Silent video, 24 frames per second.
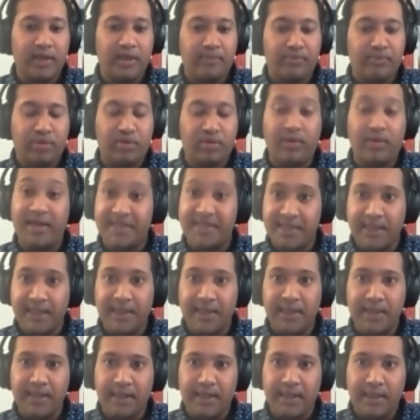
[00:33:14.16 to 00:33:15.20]

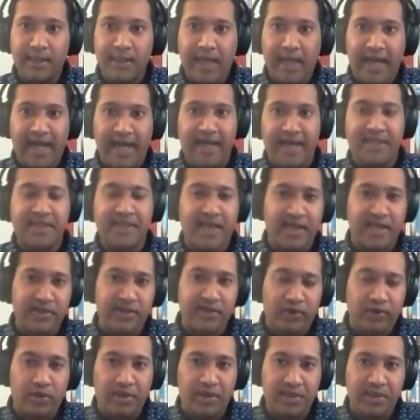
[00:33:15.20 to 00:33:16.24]
pressing, as has, of
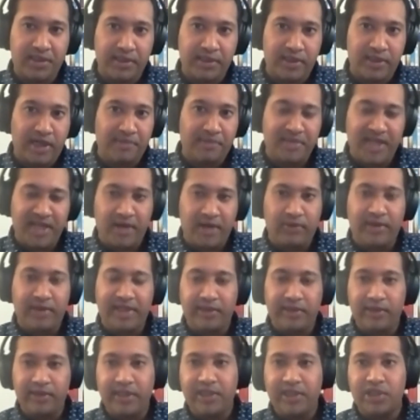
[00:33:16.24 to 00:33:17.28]
course, the top-down
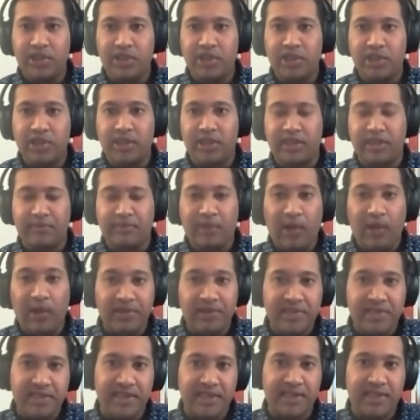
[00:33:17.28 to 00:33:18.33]
regulation and
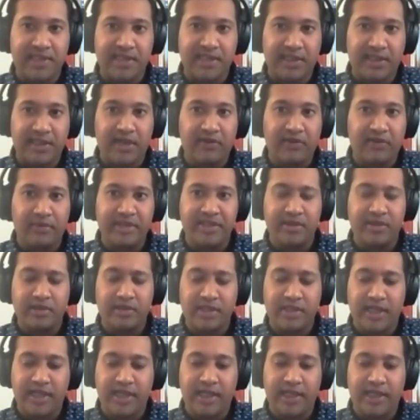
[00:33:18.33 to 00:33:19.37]
policies that governments are
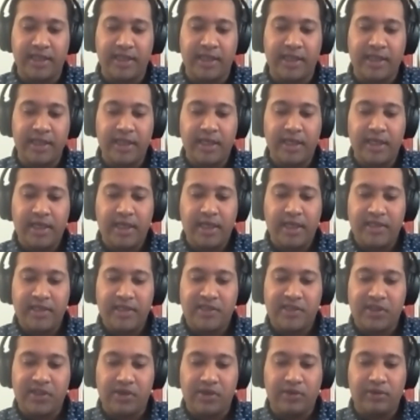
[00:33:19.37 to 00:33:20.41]
setting.
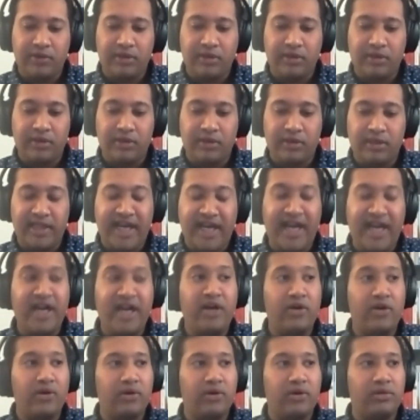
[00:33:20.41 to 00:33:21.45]
So
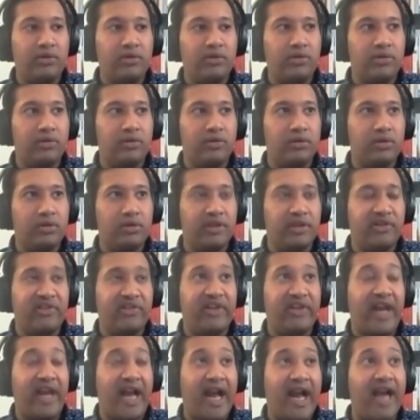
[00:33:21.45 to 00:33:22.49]
now there's
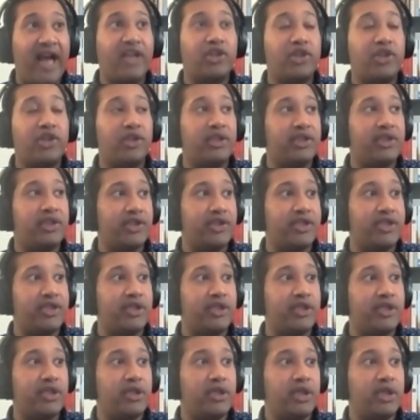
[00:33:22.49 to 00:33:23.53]
actually just
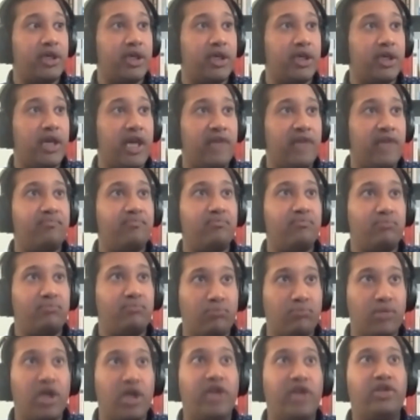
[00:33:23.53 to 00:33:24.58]
a
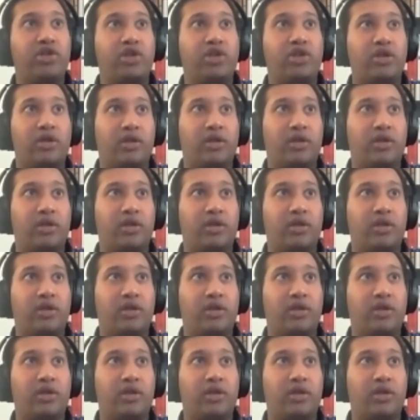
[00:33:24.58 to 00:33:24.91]
much